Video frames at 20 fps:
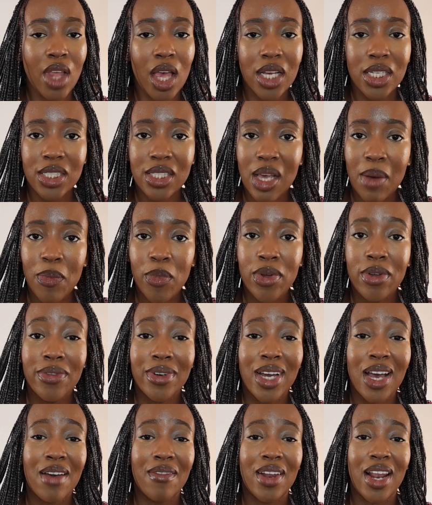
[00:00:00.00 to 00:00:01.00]
Some
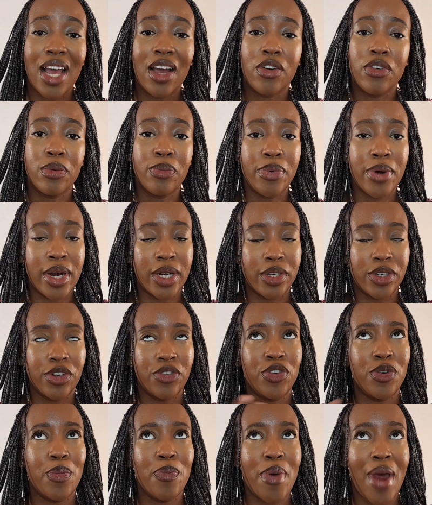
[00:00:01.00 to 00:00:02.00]
even cover like
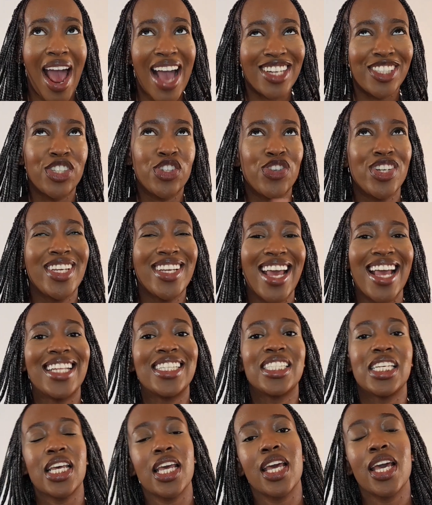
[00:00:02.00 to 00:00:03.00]

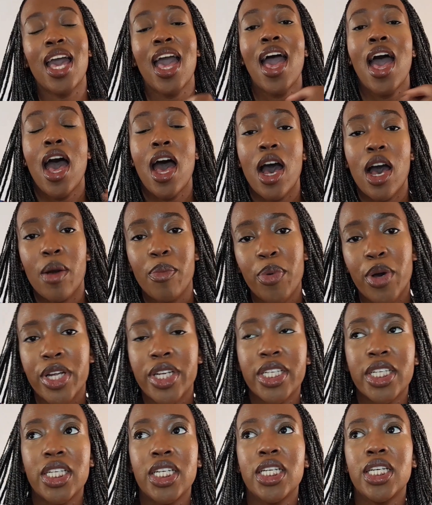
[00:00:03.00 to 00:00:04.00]
repatriating a
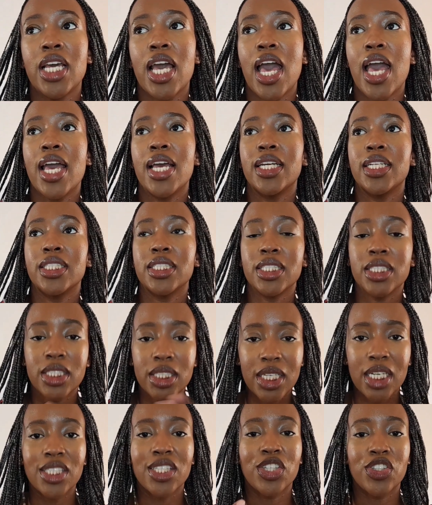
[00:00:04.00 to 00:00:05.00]
body and
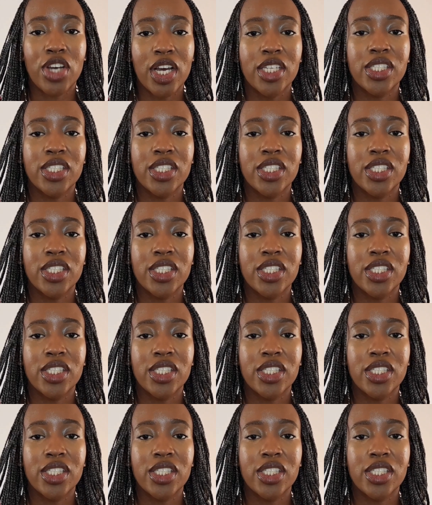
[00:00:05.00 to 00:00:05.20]
etc.